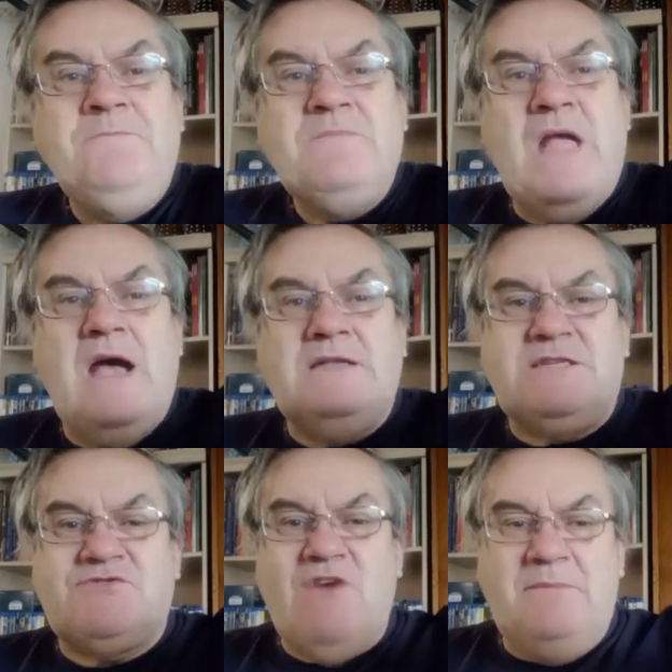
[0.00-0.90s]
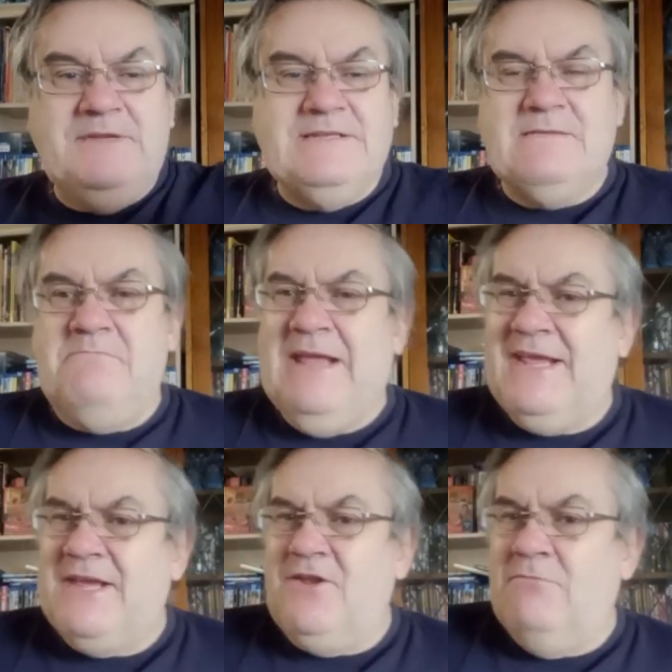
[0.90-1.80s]
described it as a
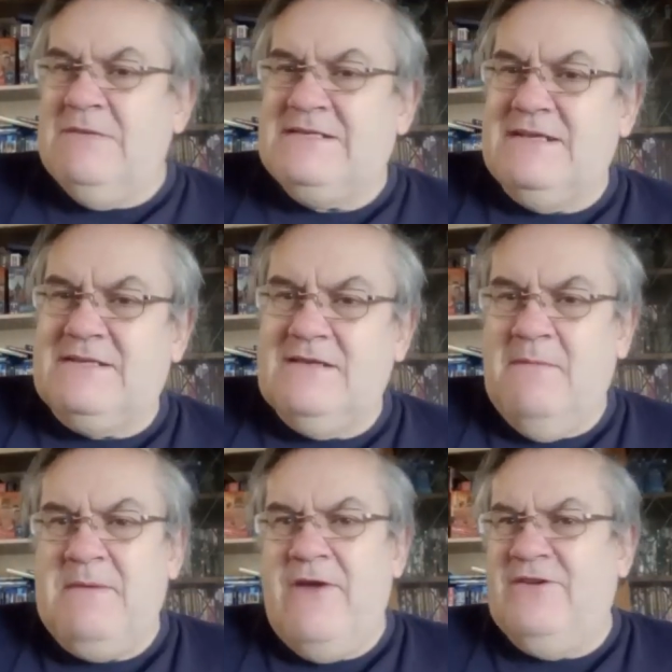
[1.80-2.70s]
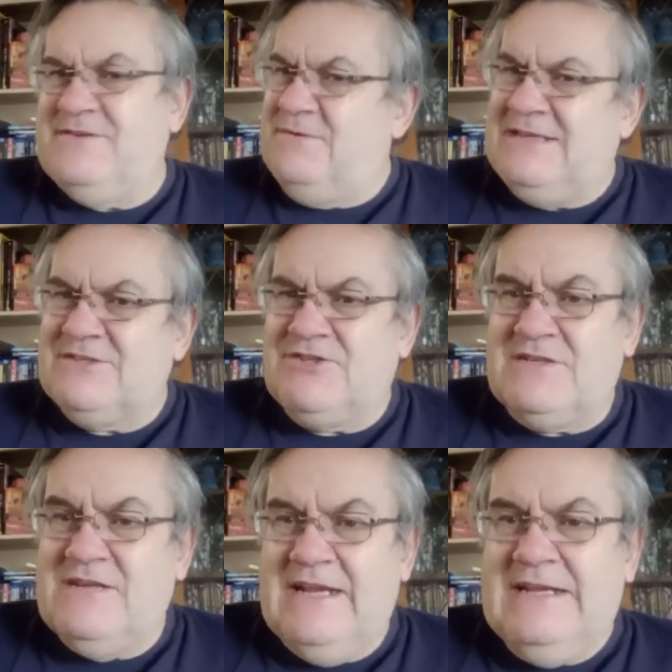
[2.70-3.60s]
blink and you'll miss it appearance. Well, that's
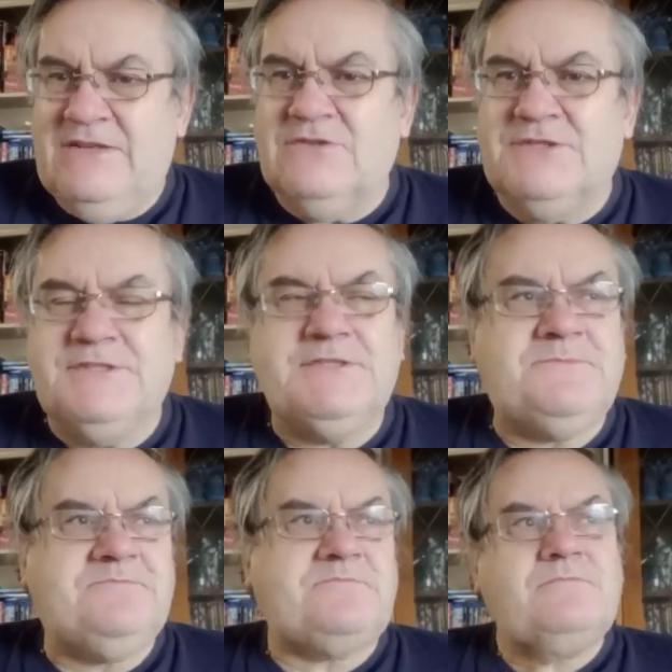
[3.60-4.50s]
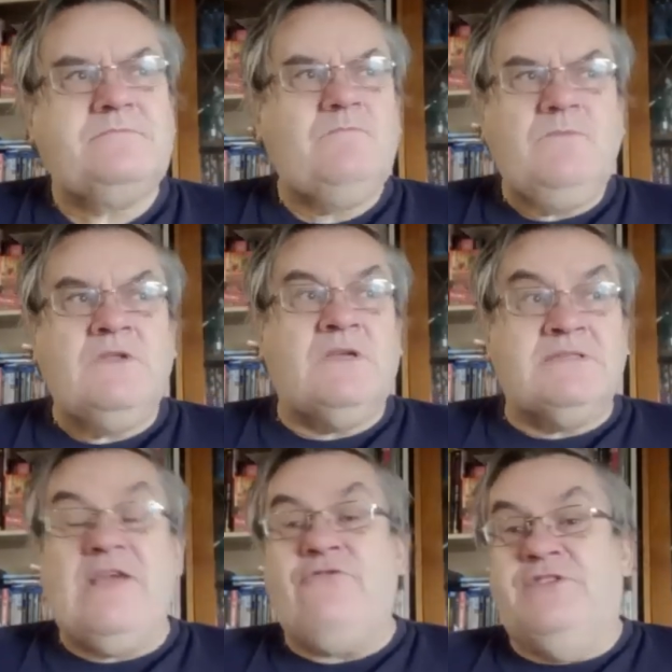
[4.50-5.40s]
just clearly nonsense, because
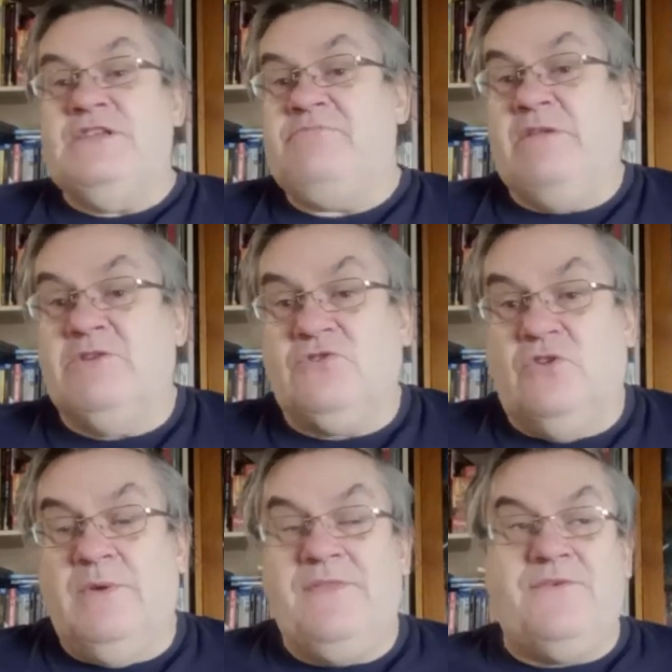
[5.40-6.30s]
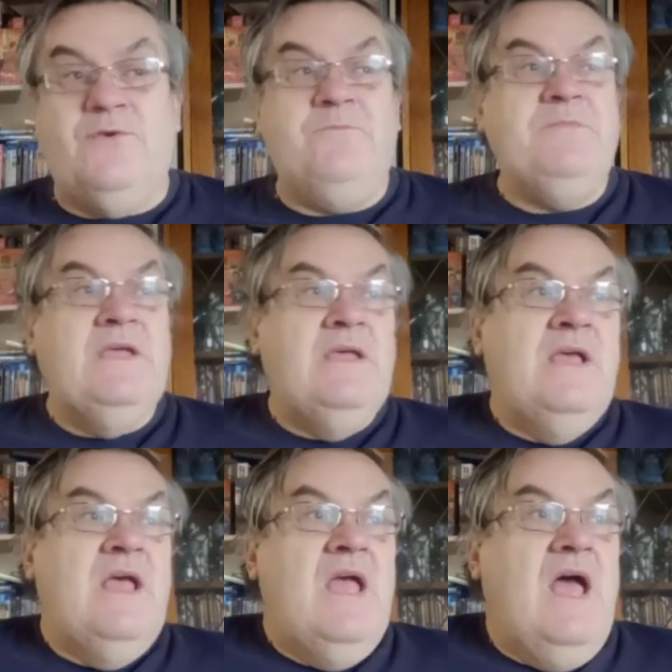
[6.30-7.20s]
they were in this pretty much all the way through.
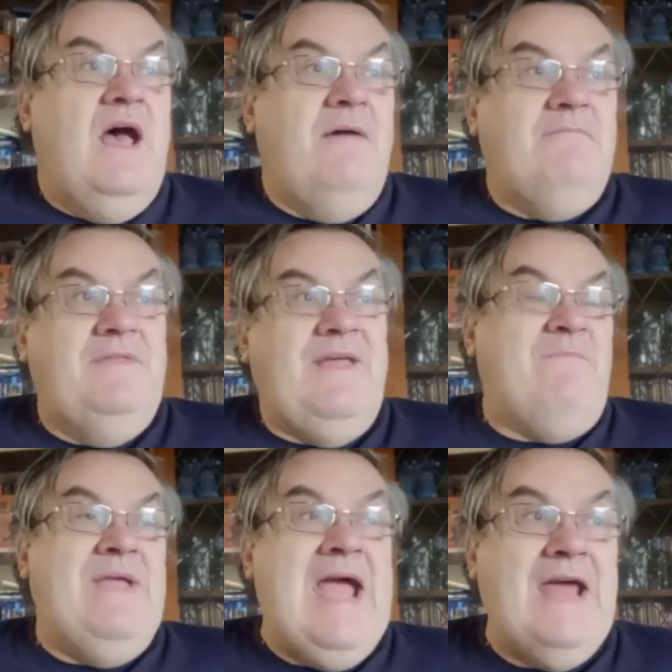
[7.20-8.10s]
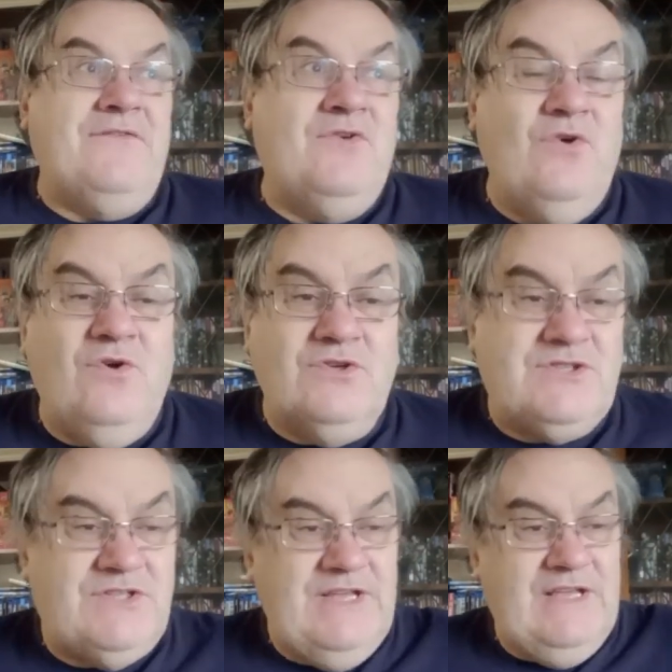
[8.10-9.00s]
Then we had, of
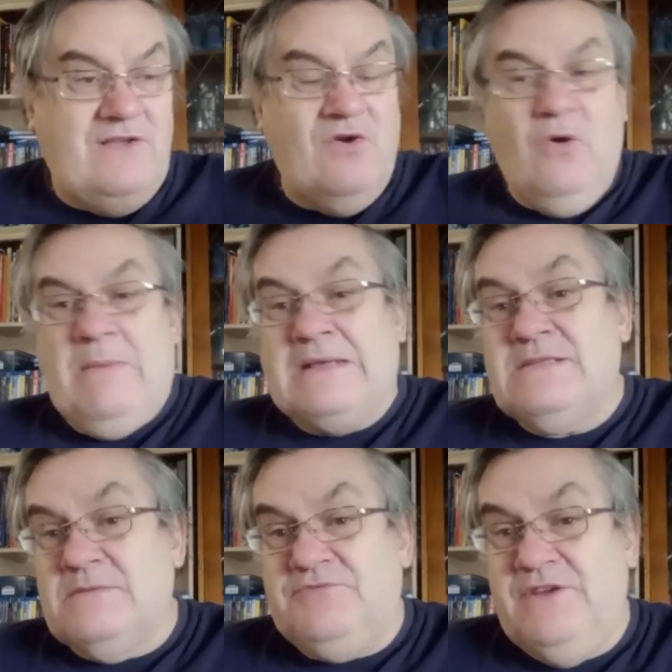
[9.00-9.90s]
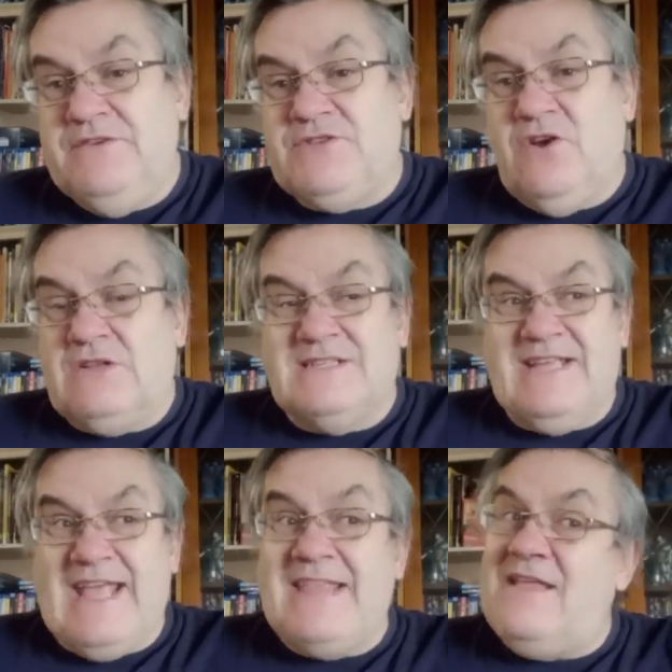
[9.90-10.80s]
course, the callbacks to the previous Doctors.
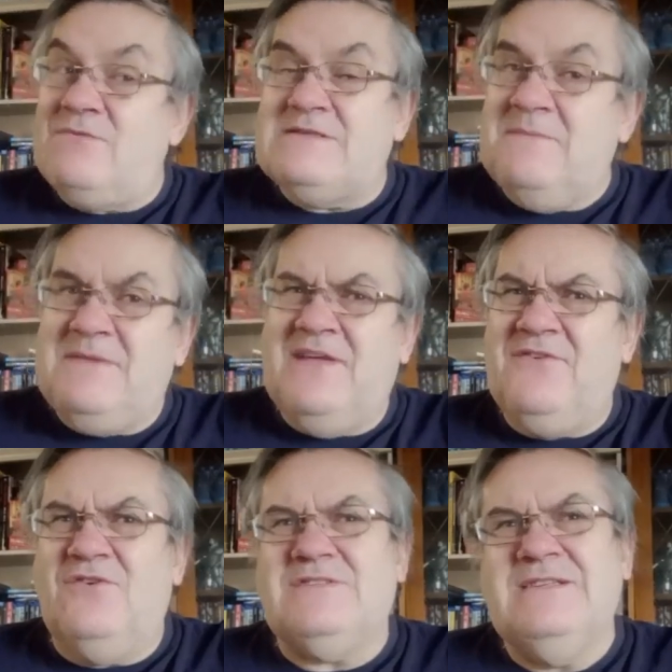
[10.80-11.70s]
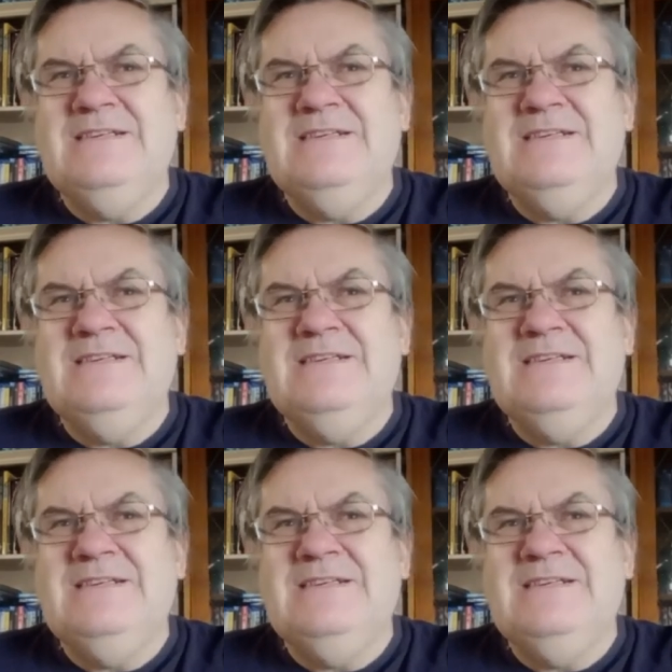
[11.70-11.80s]
Again, that was something I thought,